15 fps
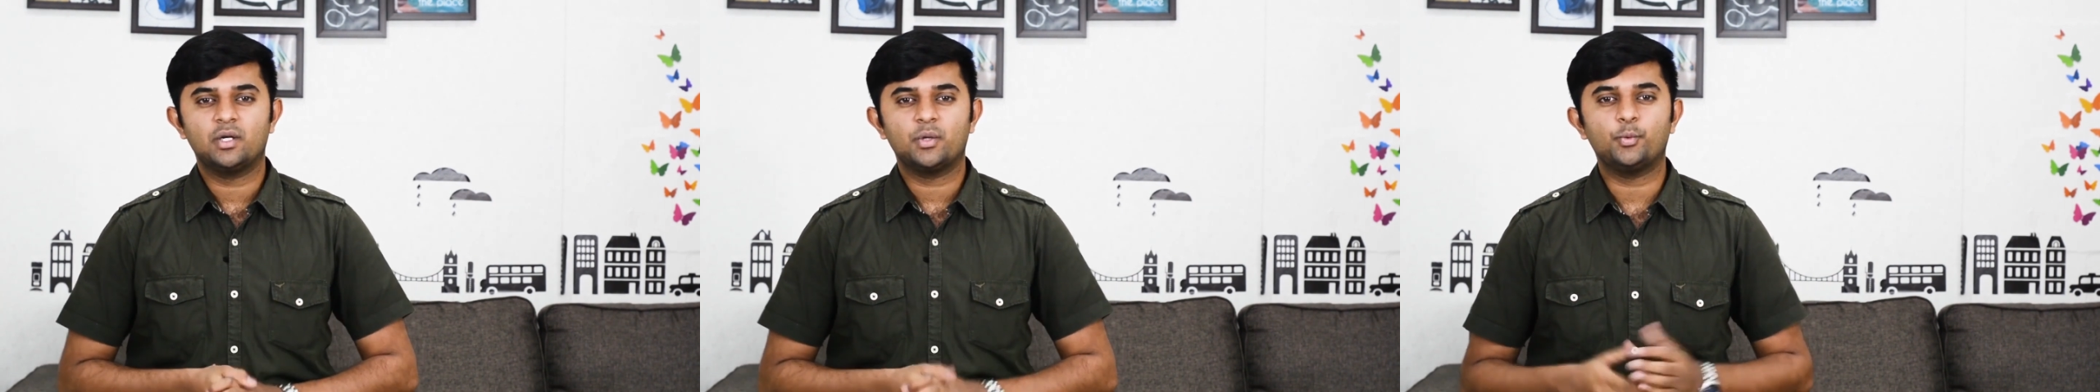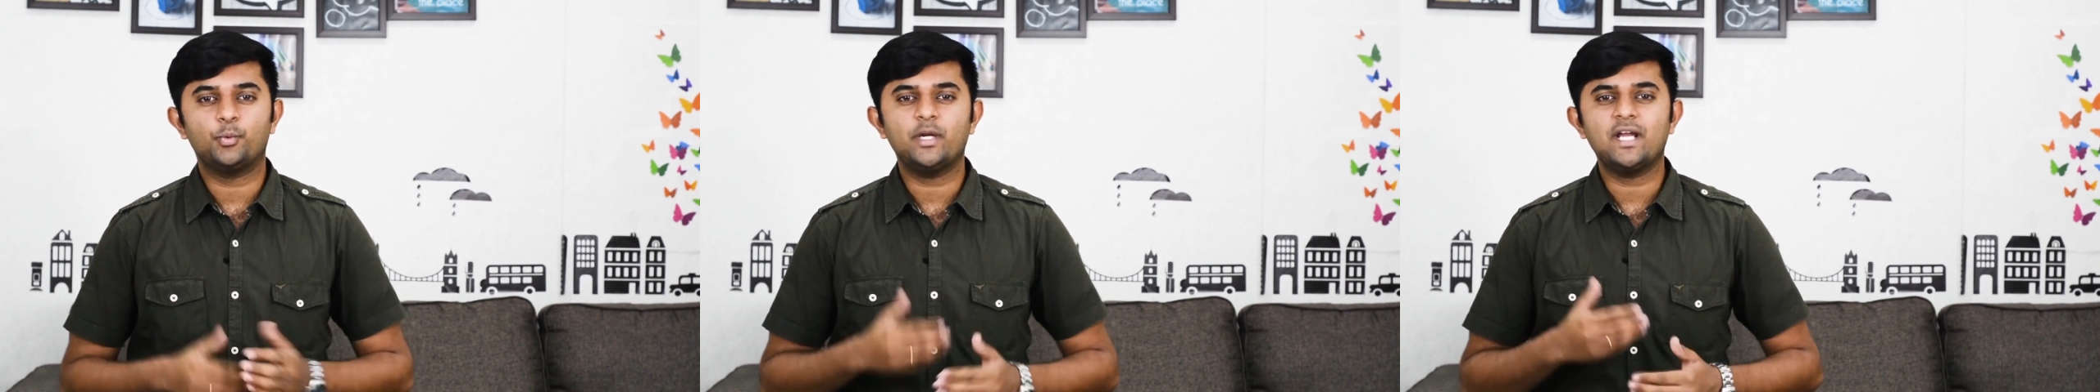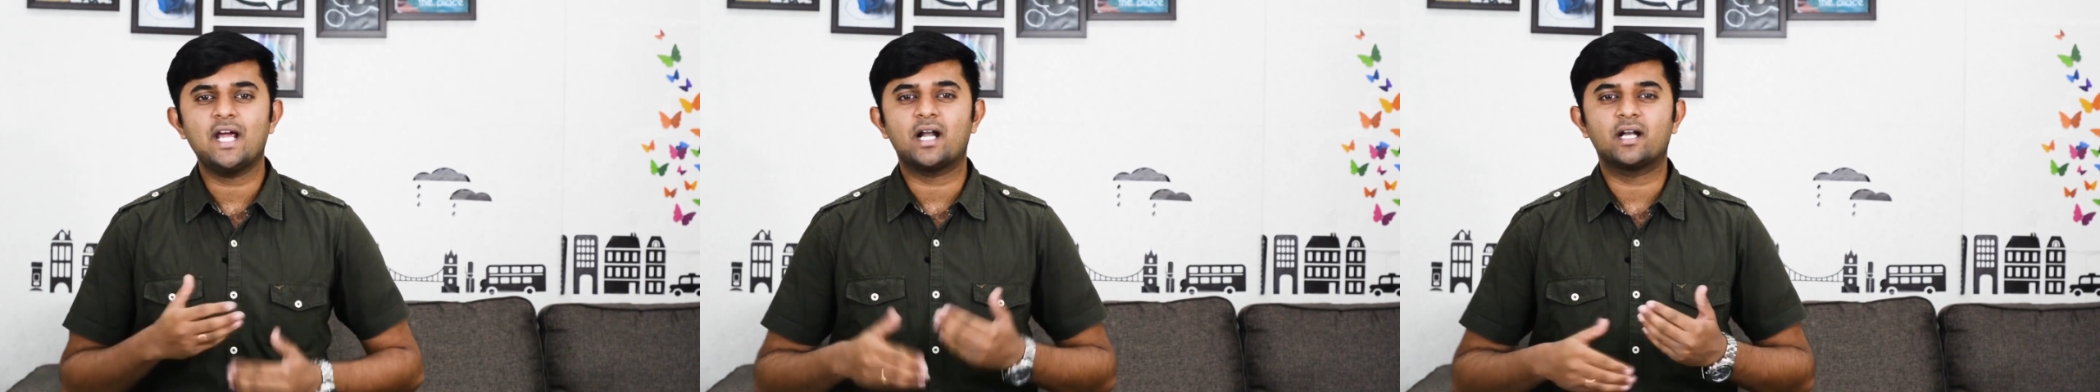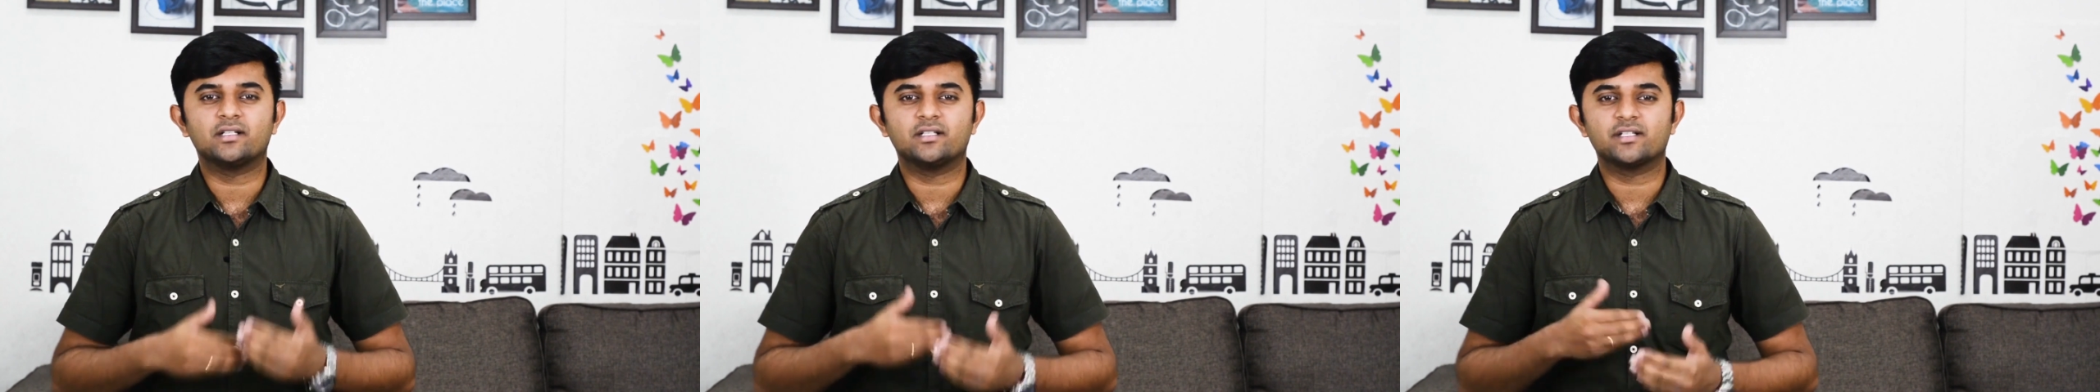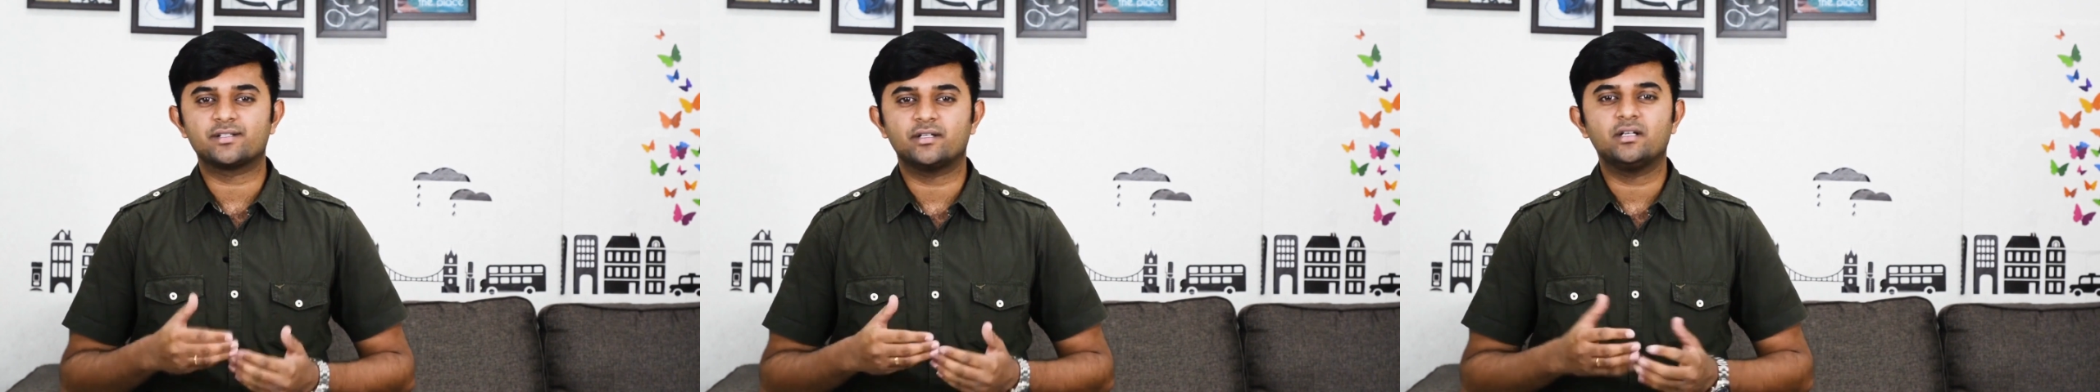we have
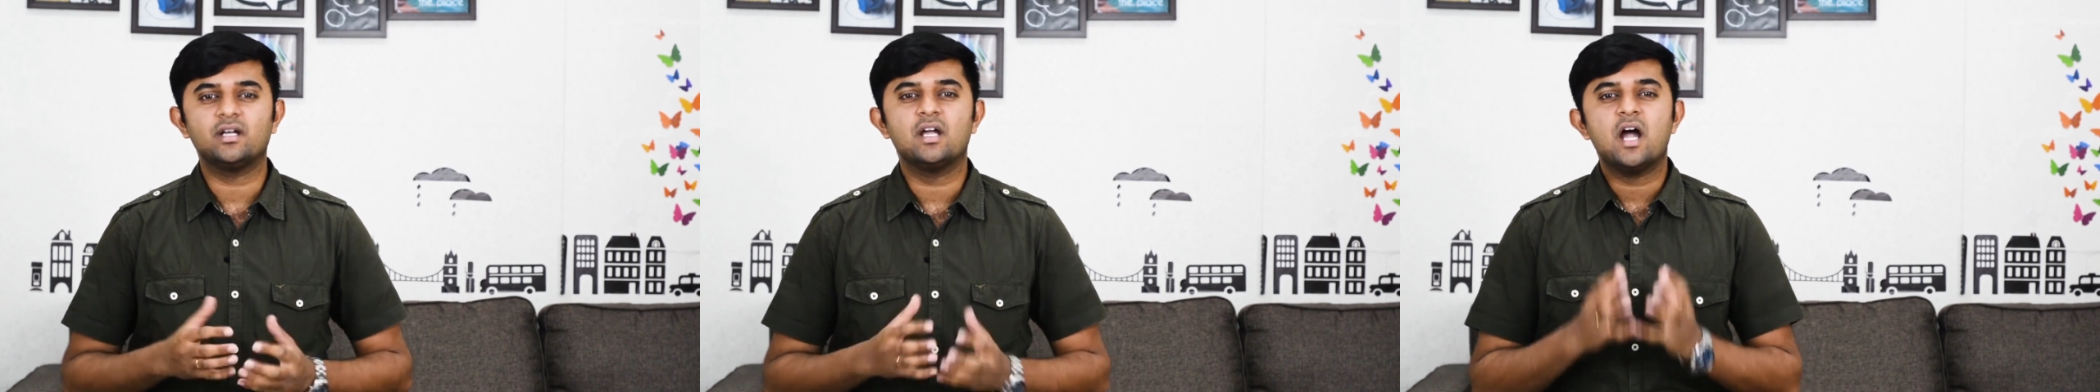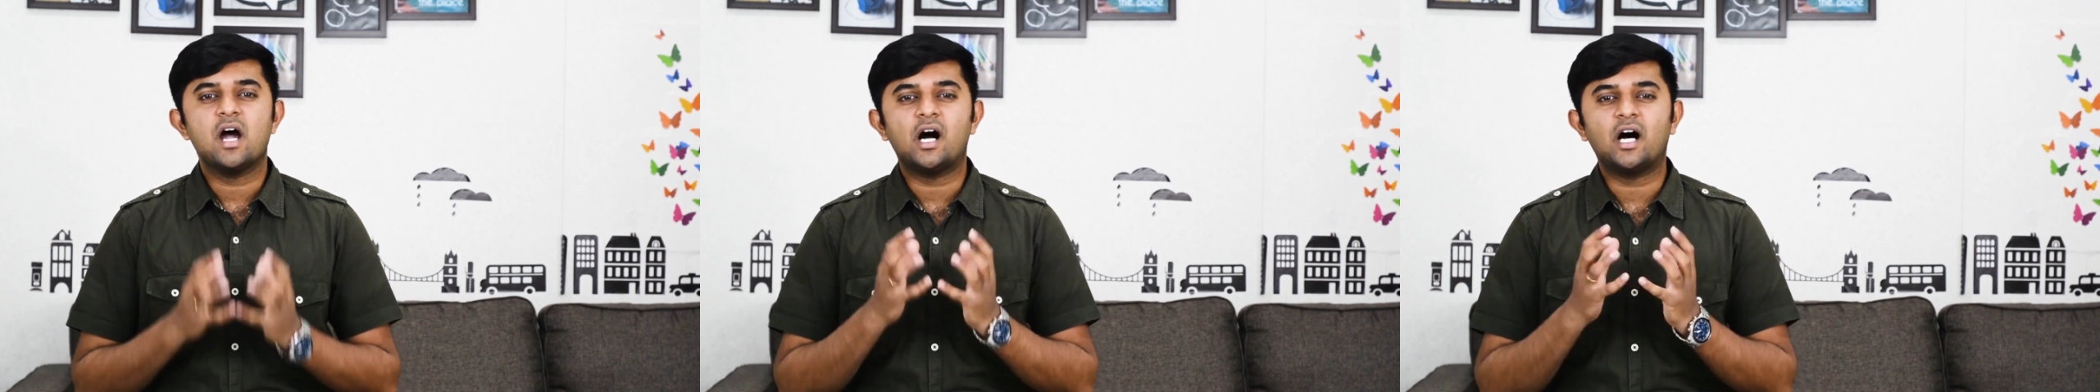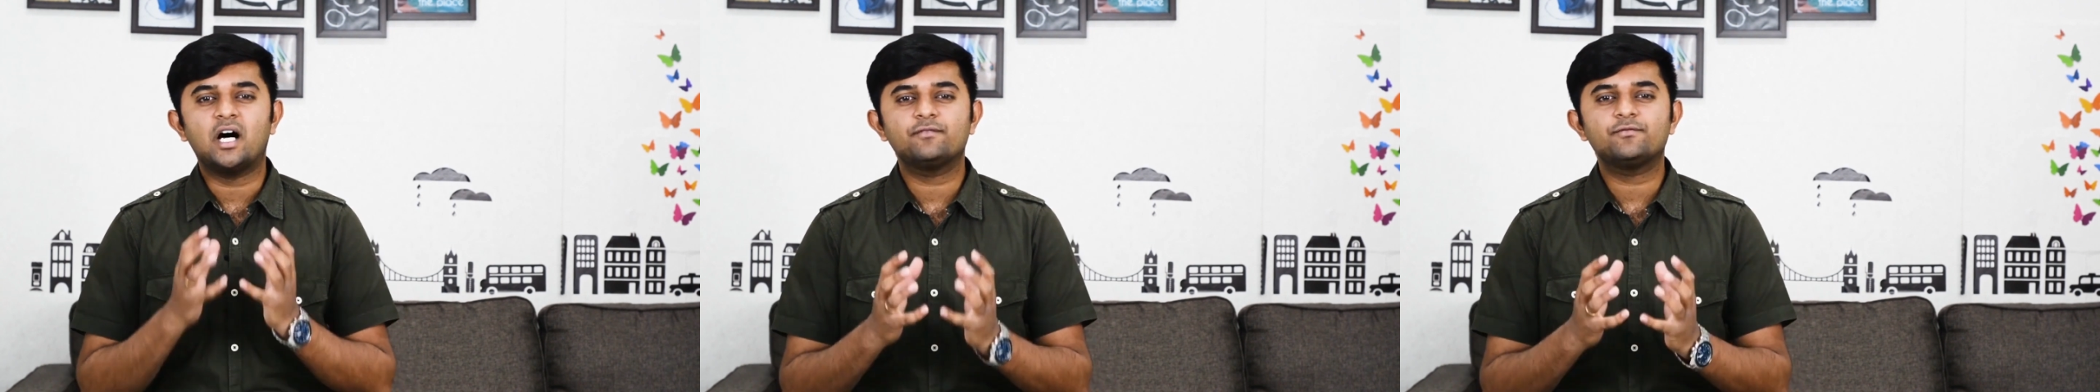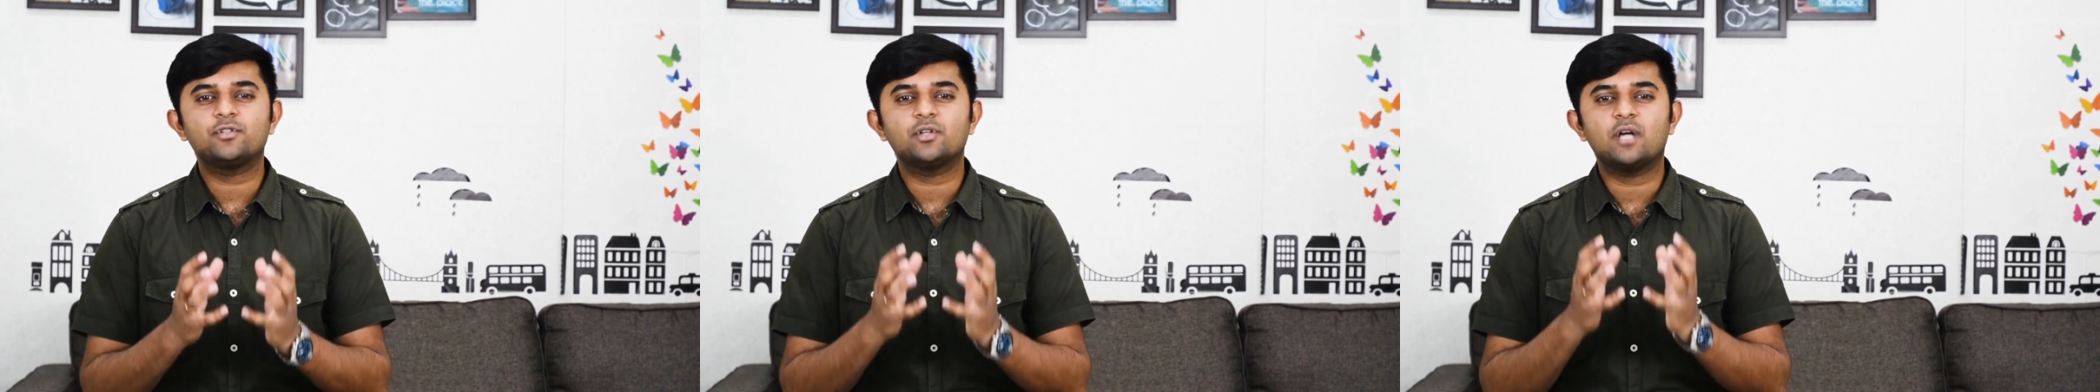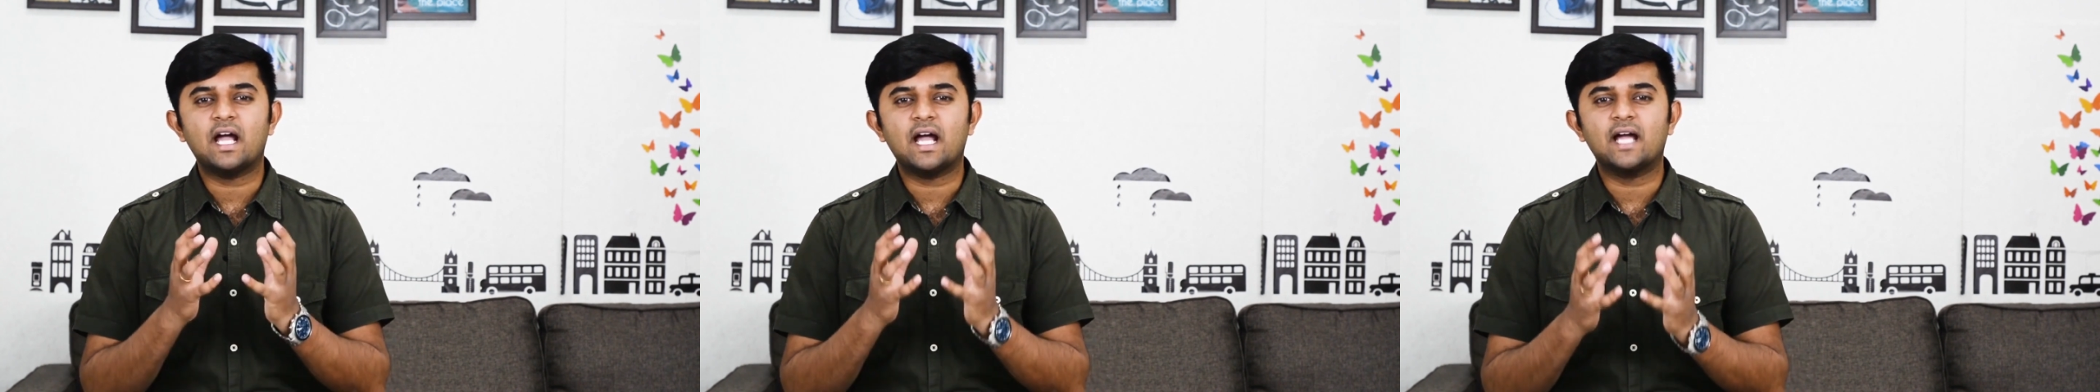understood how
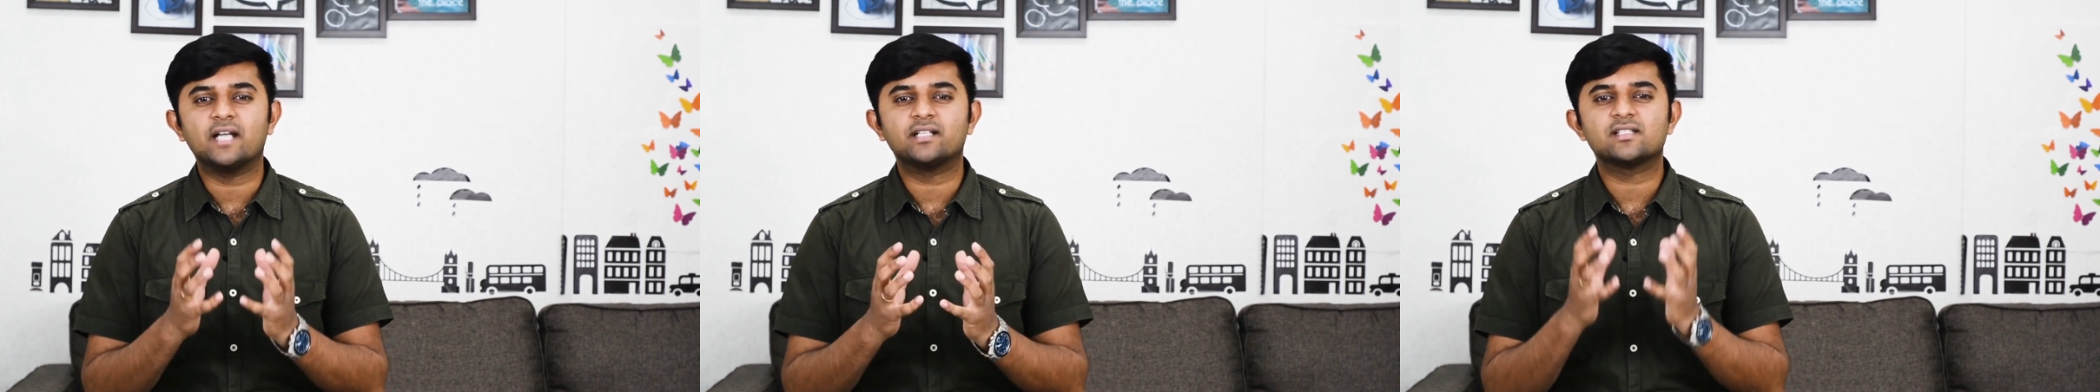to add